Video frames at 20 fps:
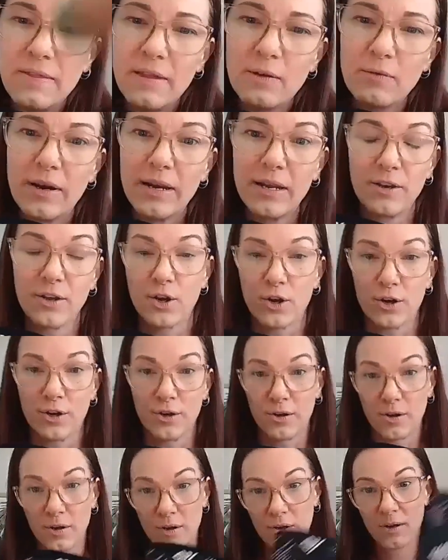then they're ready to
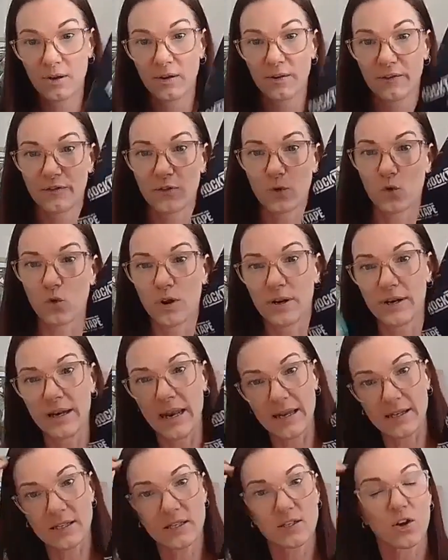go for
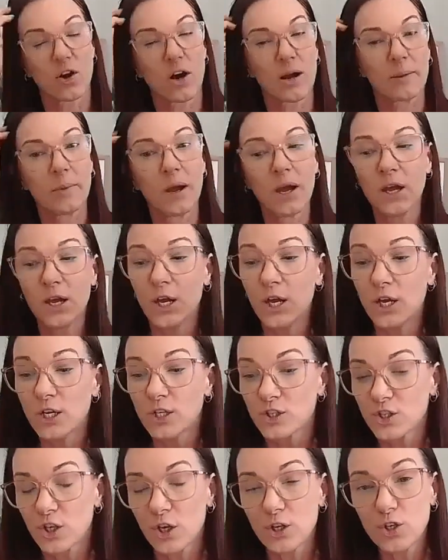next time.
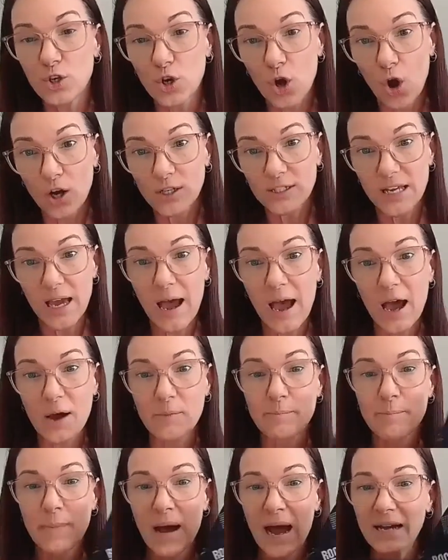So not a
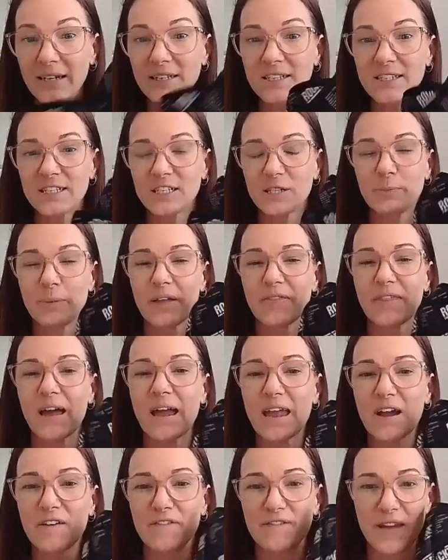must, but
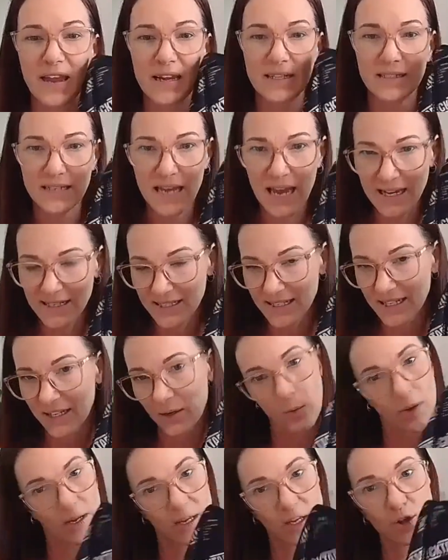they are
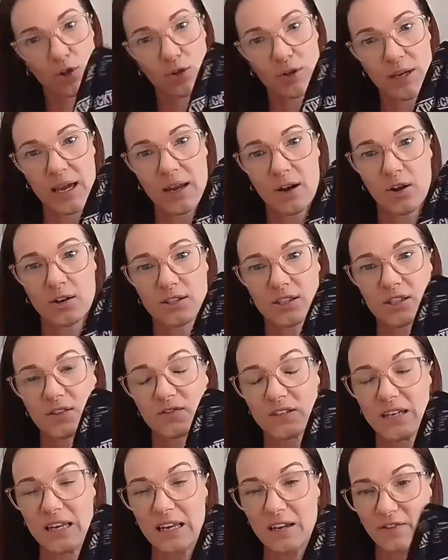fantastic where you get lots
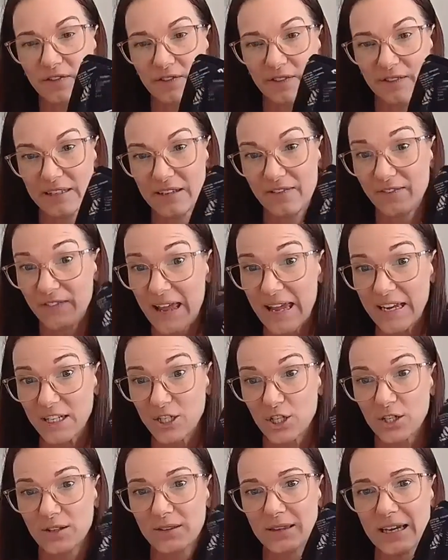of knee
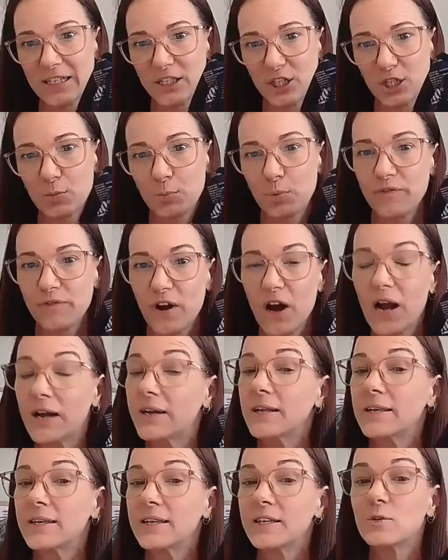flexion. They just
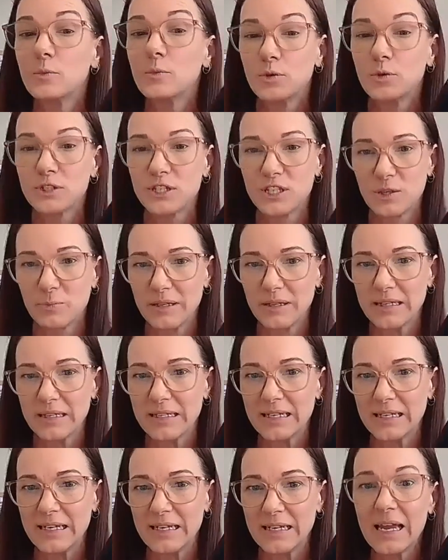provide a little more
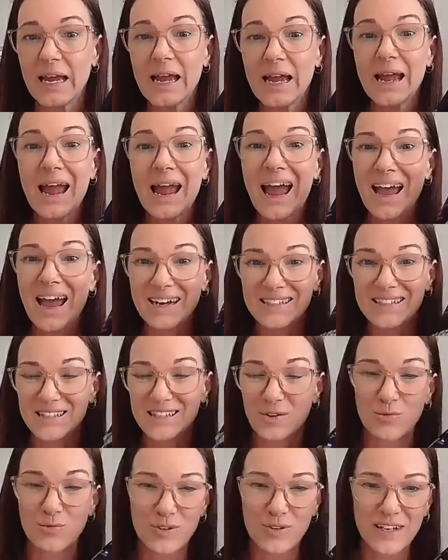stability, and
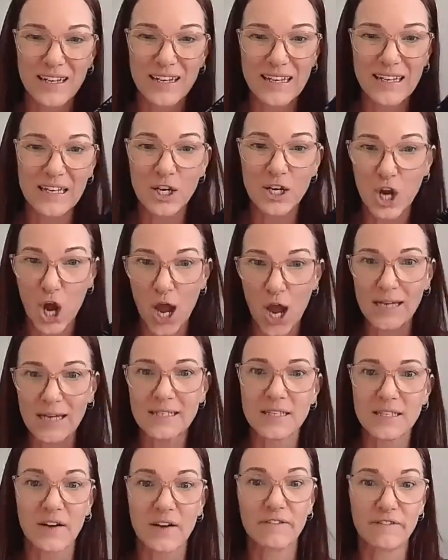it's a really
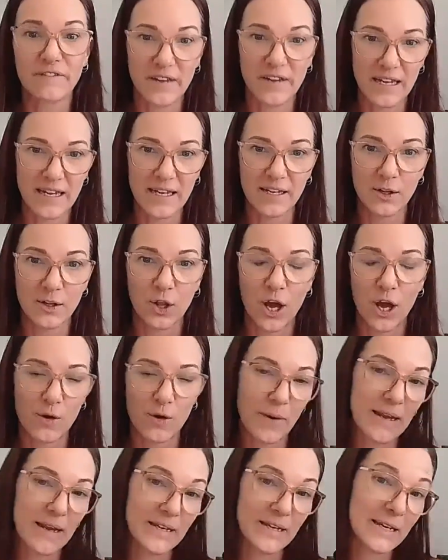nice feel
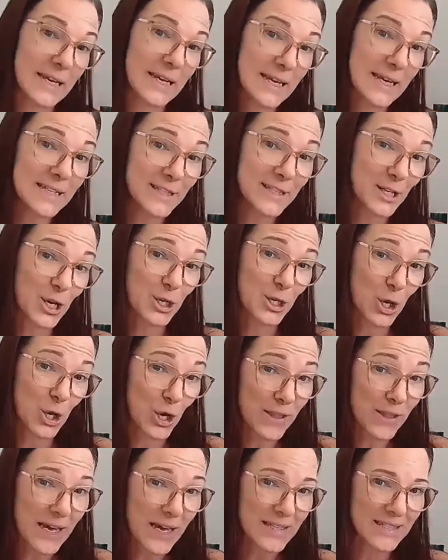around your knees. And I
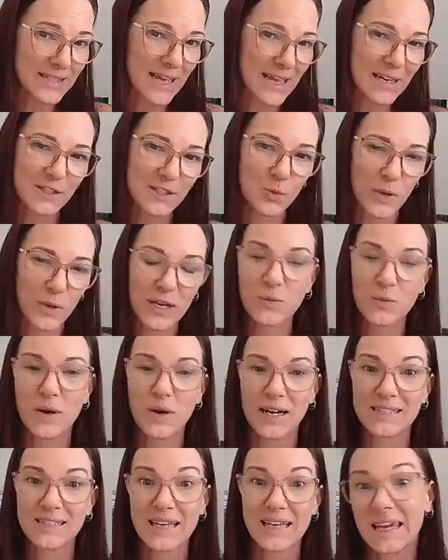know that sounds weird
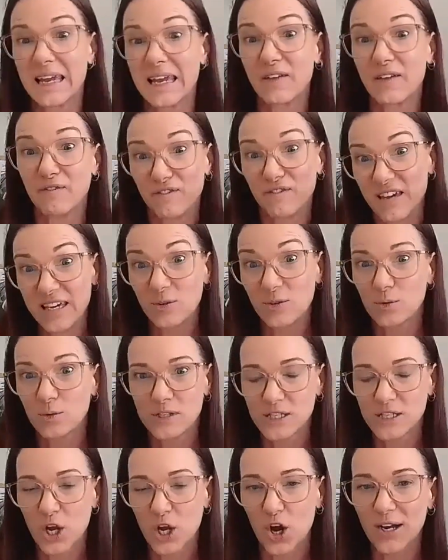when I say it
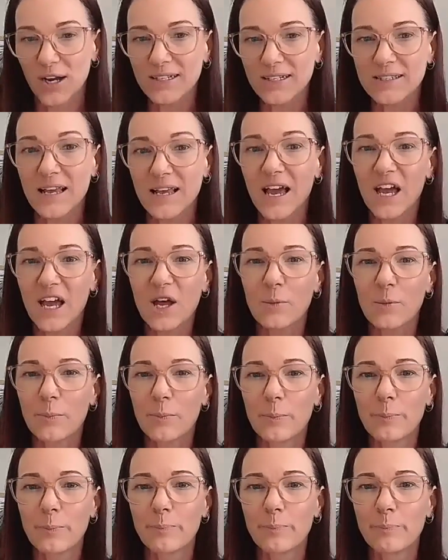feels nice,
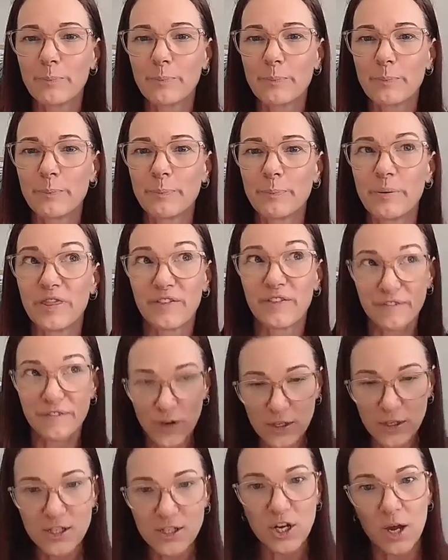but the
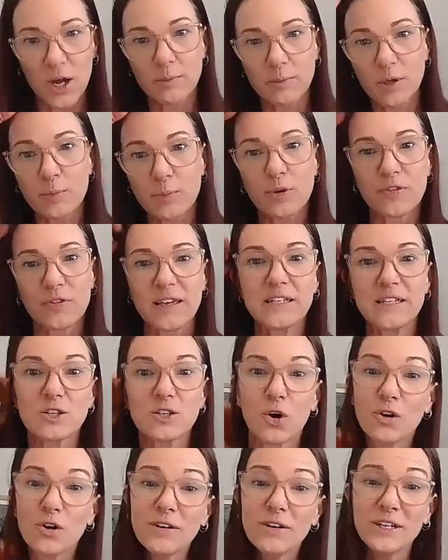first time you put
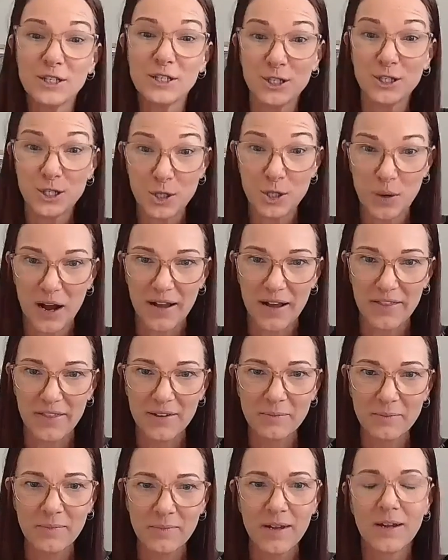these on and you try
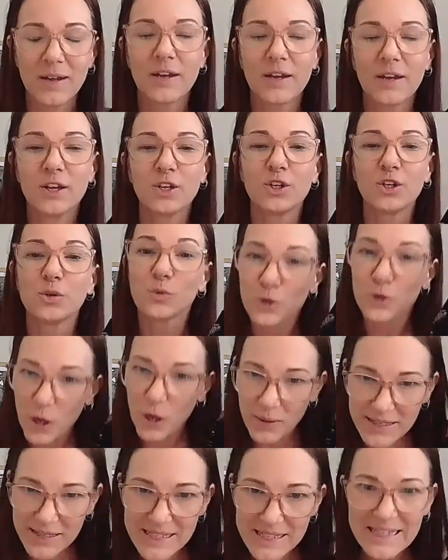them, you will
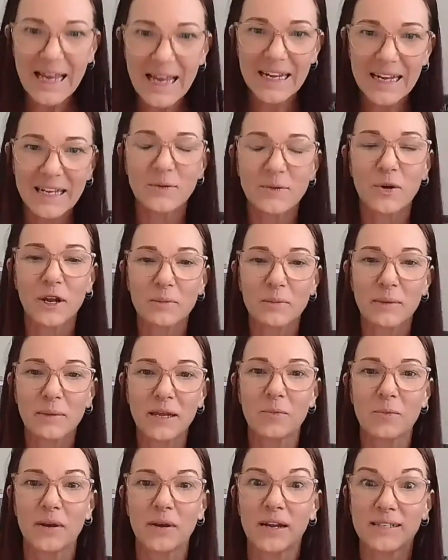know exactly what I
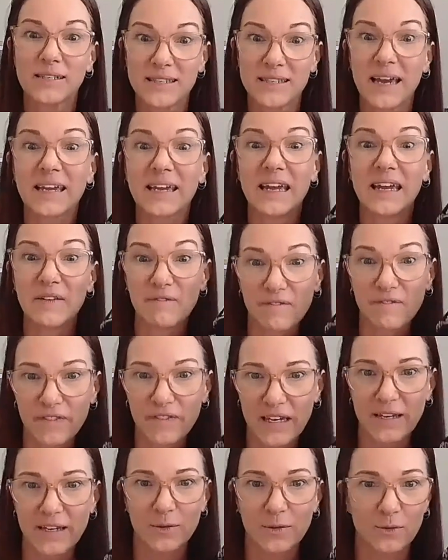mean when I say it
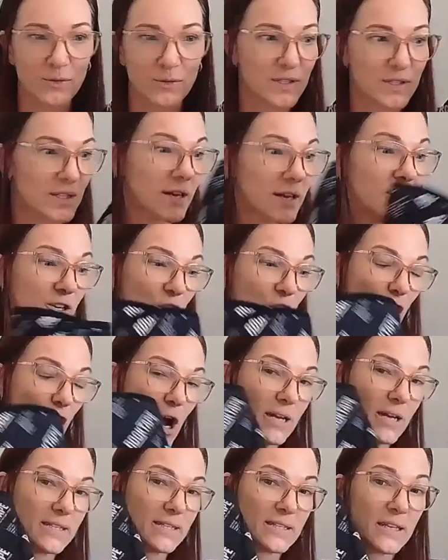feels
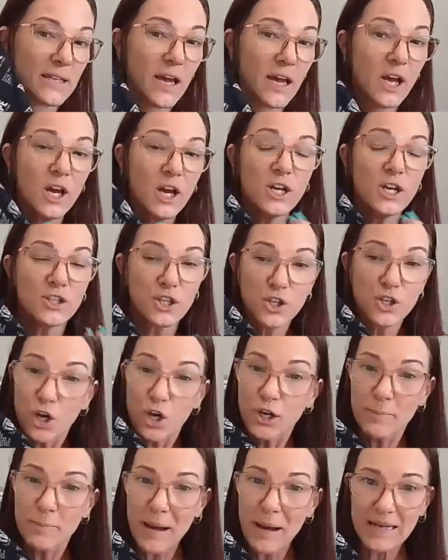nice. So
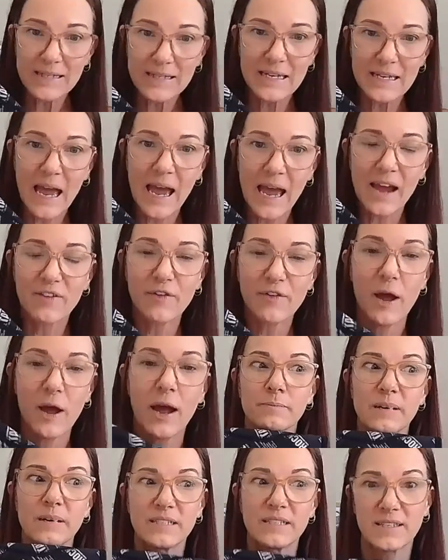not a must-have,
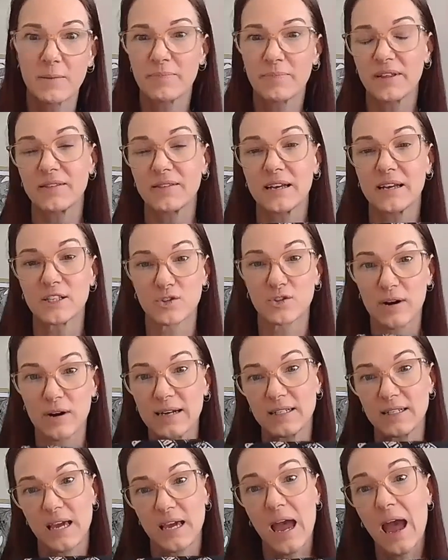but something that's
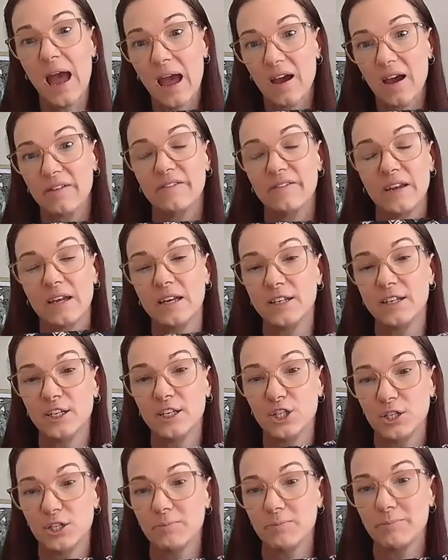great to have in your
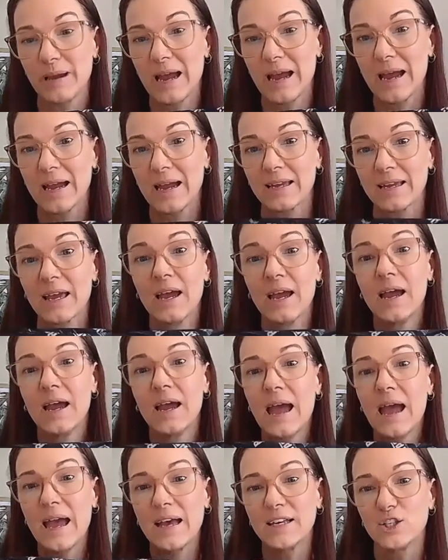gym bag
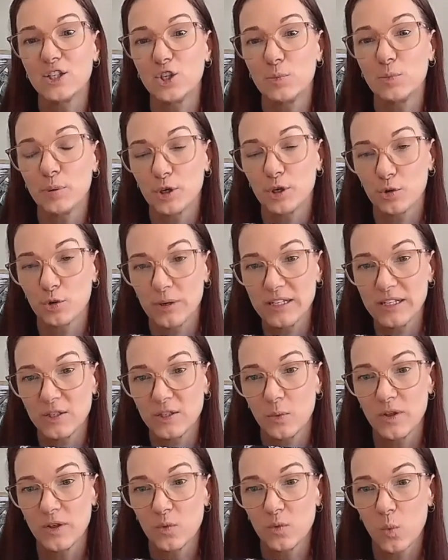as you
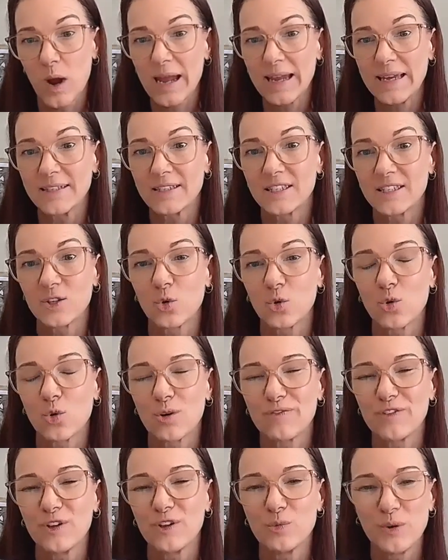progress with weights, or
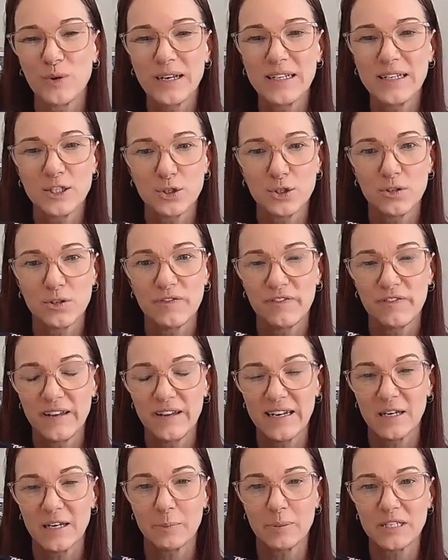if you really do
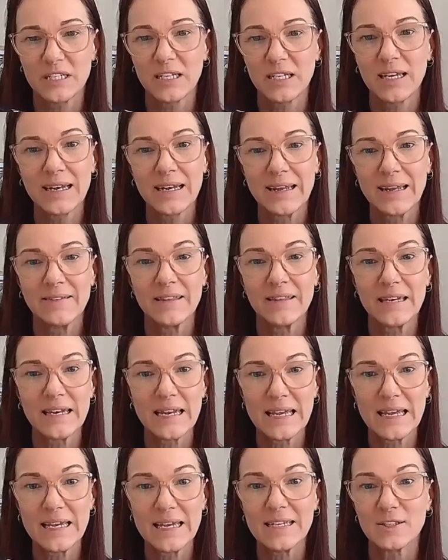feel it, particularly in the
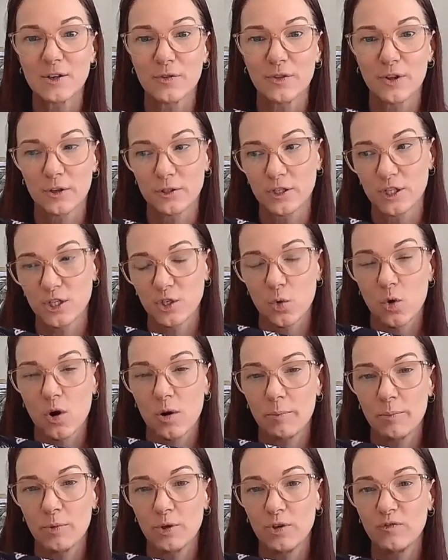knees on those
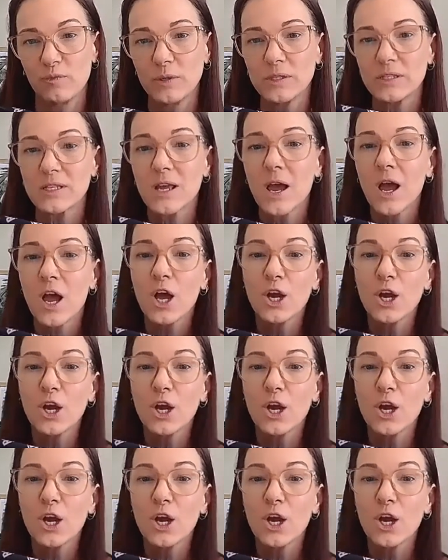squat movements.